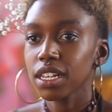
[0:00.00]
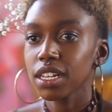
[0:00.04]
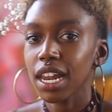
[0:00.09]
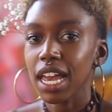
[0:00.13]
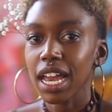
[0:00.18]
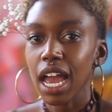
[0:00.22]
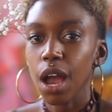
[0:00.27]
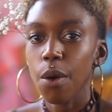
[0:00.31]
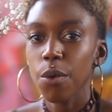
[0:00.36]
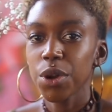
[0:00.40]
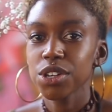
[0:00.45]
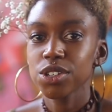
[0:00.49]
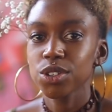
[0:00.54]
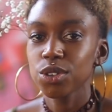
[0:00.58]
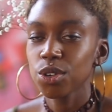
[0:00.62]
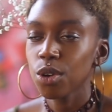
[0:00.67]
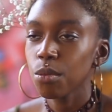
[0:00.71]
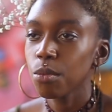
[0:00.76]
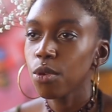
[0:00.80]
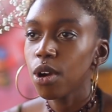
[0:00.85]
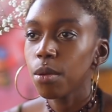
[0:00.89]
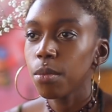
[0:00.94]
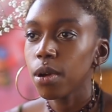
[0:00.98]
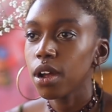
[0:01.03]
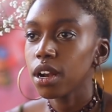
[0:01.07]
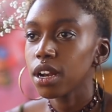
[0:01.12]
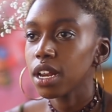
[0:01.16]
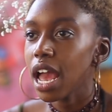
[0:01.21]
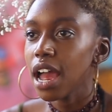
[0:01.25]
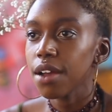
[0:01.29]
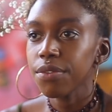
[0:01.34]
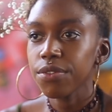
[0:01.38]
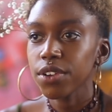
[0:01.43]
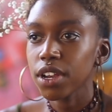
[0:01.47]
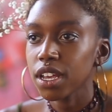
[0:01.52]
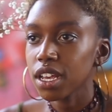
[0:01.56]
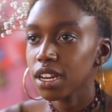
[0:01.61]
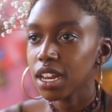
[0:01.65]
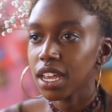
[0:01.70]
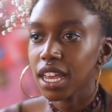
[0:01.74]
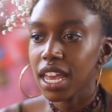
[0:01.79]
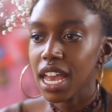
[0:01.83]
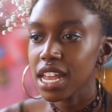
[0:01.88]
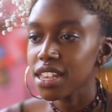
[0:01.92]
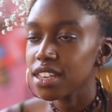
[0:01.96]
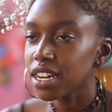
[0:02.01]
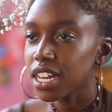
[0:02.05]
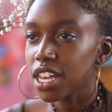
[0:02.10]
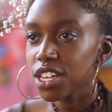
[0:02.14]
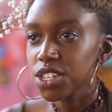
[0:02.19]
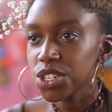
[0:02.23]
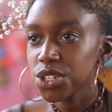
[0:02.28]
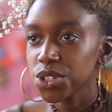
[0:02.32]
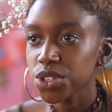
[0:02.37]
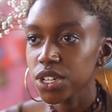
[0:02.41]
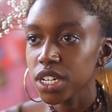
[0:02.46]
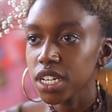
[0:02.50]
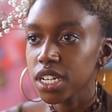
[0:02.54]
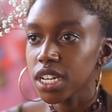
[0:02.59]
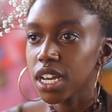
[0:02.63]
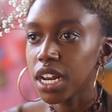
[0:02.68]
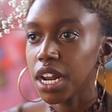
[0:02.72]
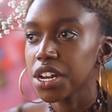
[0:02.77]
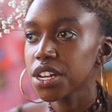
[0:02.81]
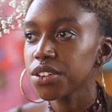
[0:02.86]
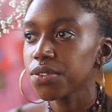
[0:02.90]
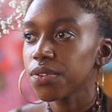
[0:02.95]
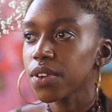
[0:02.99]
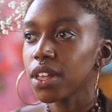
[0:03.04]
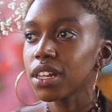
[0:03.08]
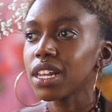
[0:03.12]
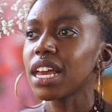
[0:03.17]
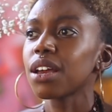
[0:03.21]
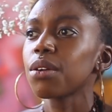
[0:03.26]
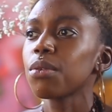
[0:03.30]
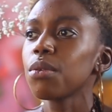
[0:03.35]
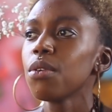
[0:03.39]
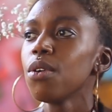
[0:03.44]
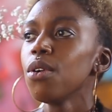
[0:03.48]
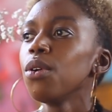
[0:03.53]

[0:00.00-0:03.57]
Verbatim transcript: like I wanted to know more about African and Kenyan history and I just felt like,